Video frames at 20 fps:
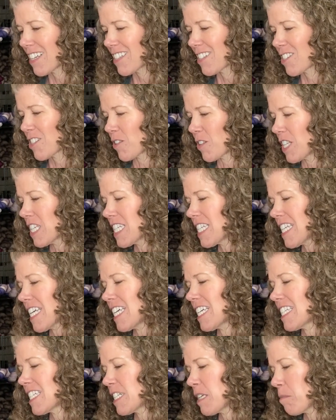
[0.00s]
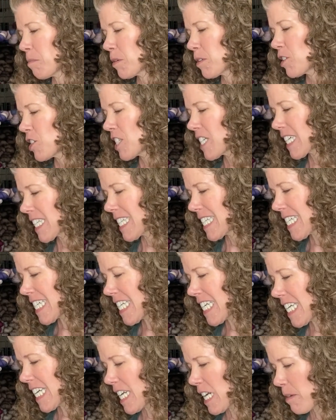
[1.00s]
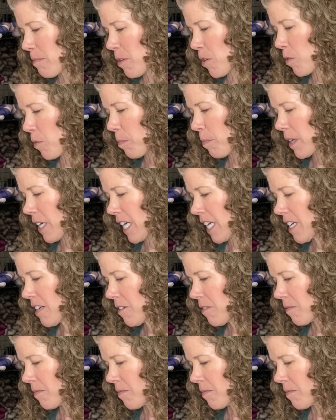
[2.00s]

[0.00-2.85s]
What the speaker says: So this is number 16 I'm opening.